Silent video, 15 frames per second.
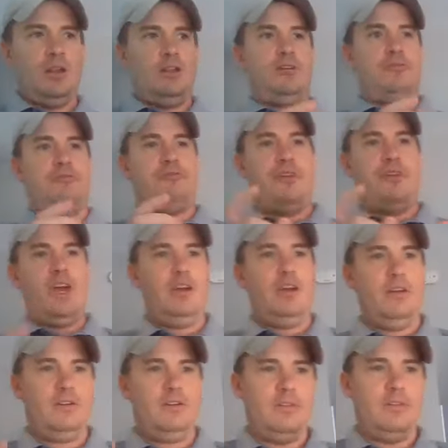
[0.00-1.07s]
The
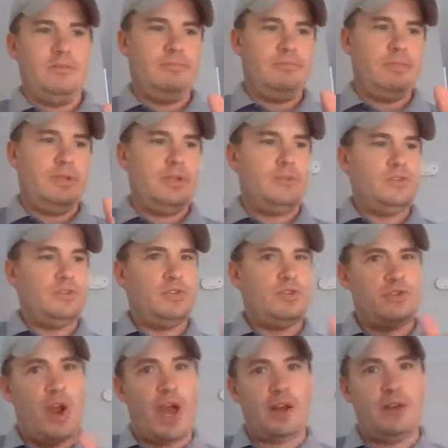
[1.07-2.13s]
Fed
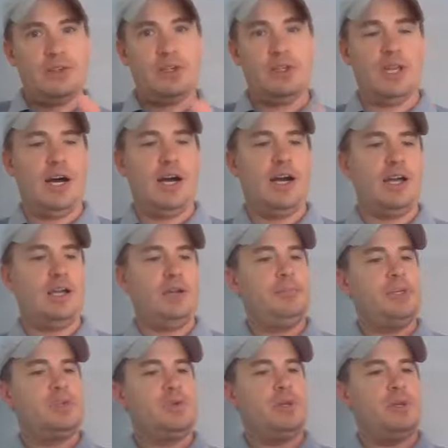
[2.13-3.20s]
straddles a line
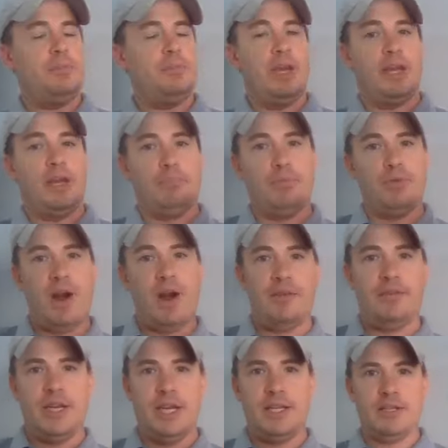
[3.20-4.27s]
between being a
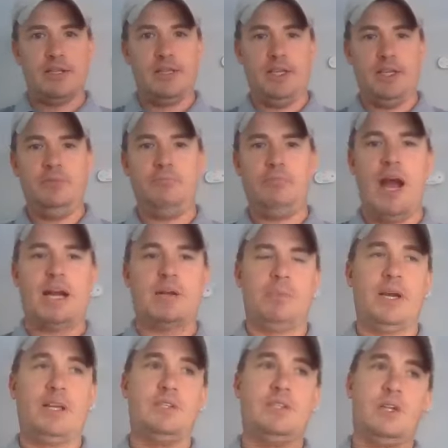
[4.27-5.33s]
private entity backed
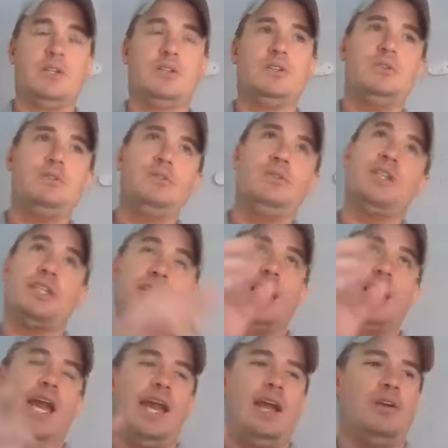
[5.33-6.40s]
by six
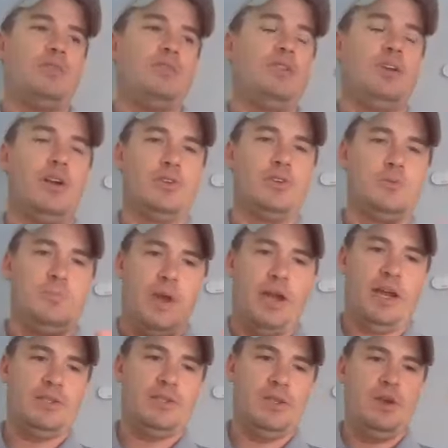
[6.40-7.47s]
to eight of the largest
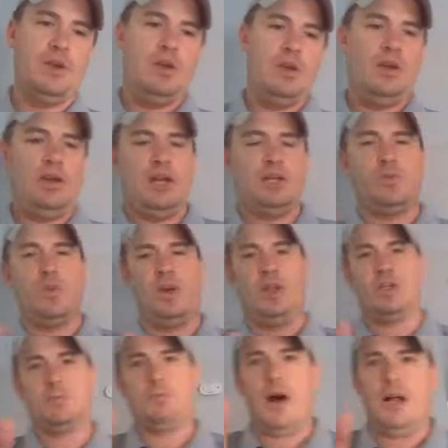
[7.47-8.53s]
banks, as well
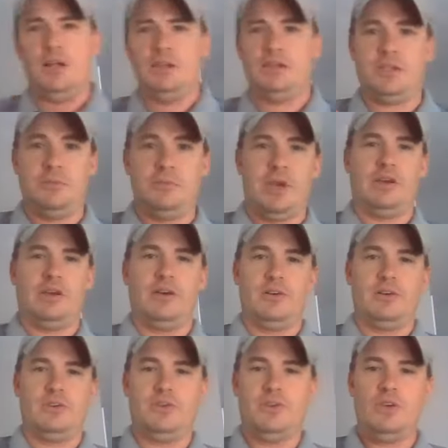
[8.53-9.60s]
as
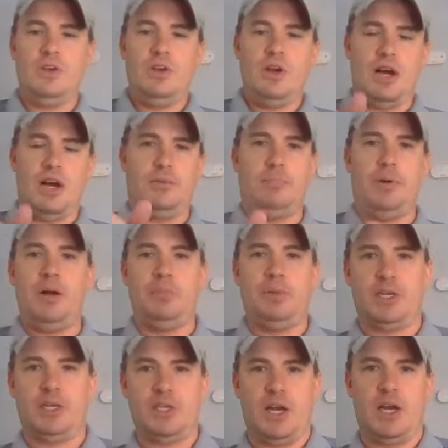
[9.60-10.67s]
policymakers on the
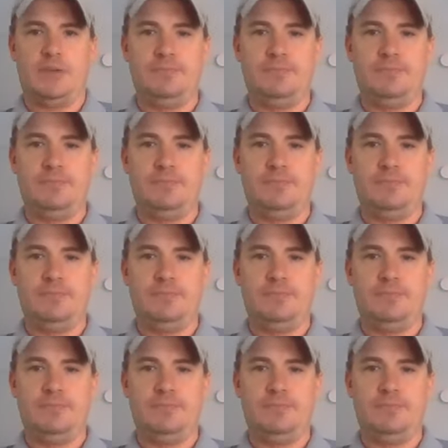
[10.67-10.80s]
public side.